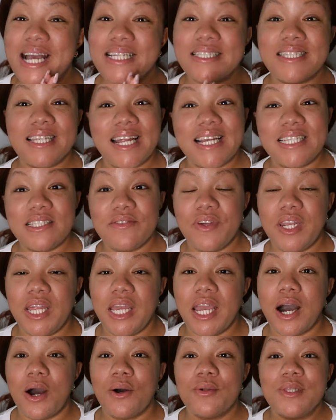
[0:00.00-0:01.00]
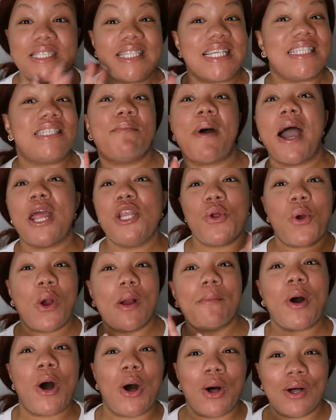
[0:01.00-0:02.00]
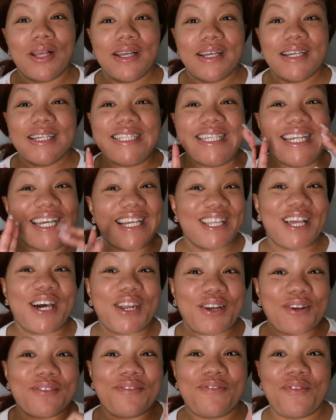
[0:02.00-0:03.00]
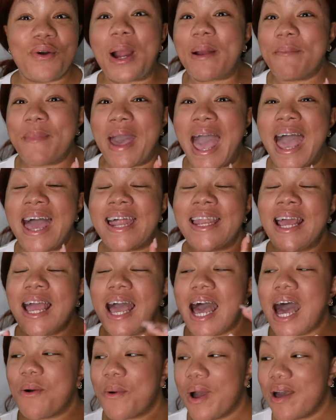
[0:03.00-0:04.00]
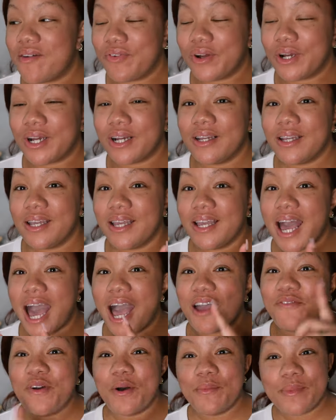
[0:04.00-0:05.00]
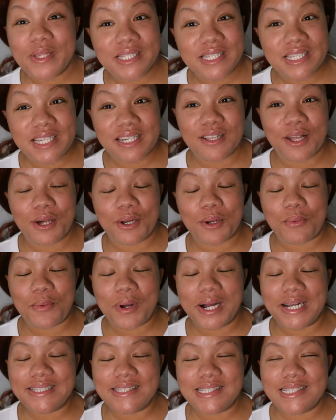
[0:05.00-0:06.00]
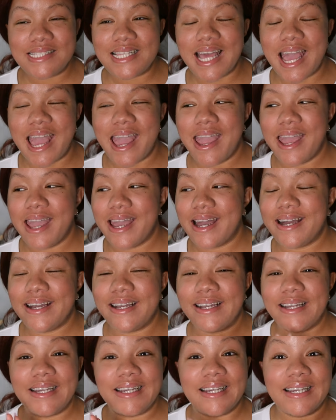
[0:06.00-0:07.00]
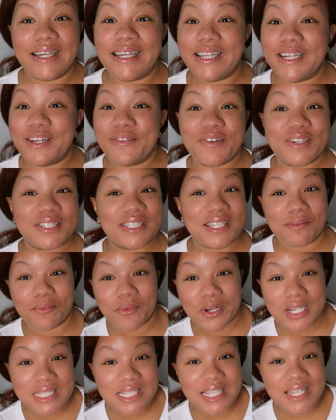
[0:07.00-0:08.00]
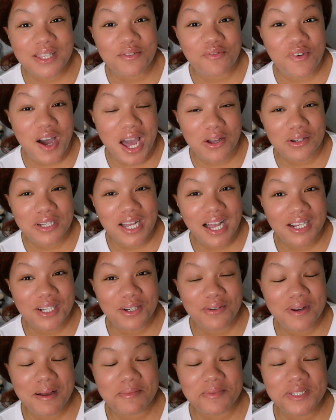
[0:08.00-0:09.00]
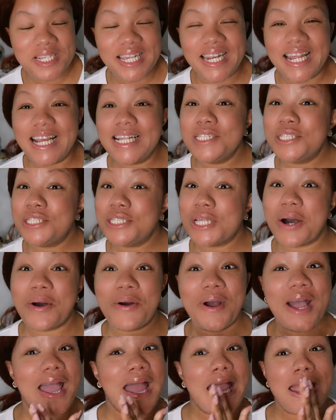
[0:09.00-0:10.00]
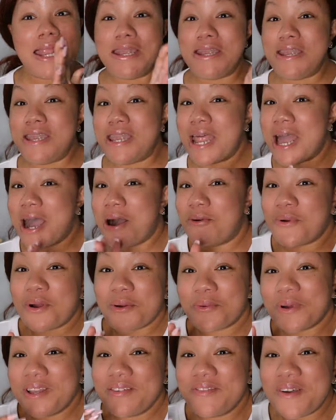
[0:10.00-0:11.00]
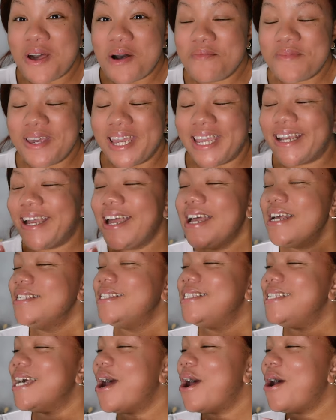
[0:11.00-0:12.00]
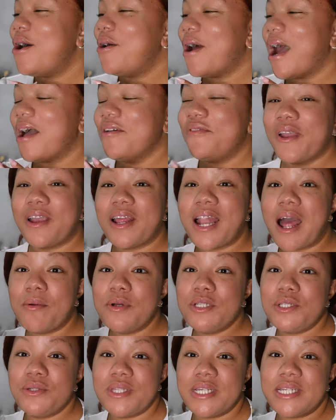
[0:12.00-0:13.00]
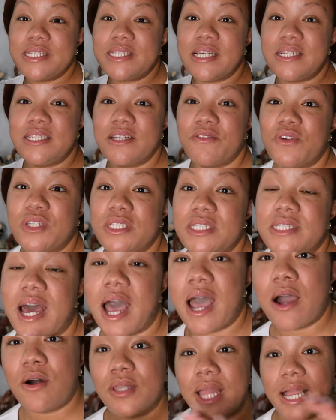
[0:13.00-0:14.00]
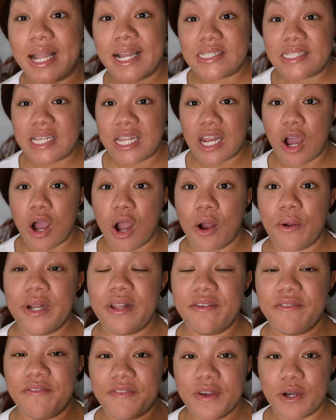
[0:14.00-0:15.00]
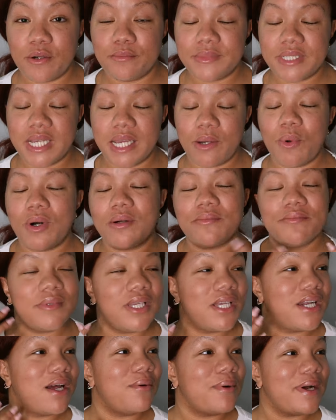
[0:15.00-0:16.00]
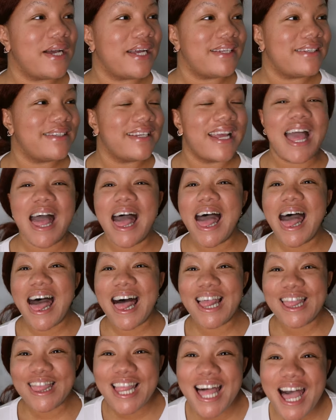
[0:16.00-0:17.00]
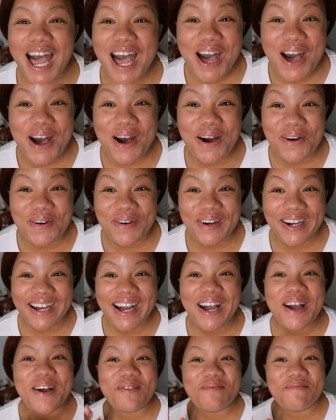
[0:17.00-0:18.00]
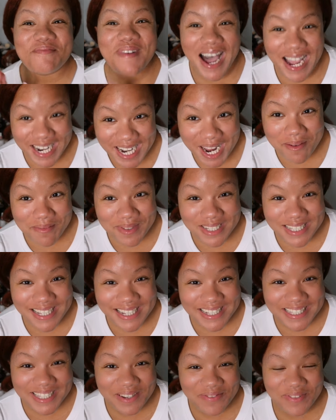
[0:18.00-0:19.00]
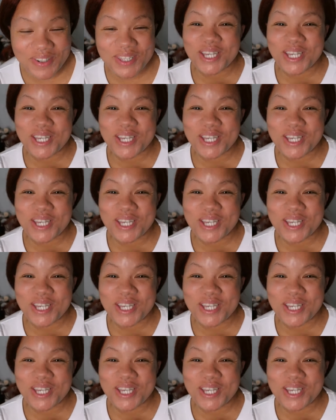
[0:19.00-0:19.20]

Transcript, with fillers: and today's video, this isn't my normal declutter format. However, I filmed this declutter once and for some reason the file got corrupted and so now we're refilming. So I figured I would do this a different style. Like I said, I already filmed it. Well, you know what? Hello. My name is Cece for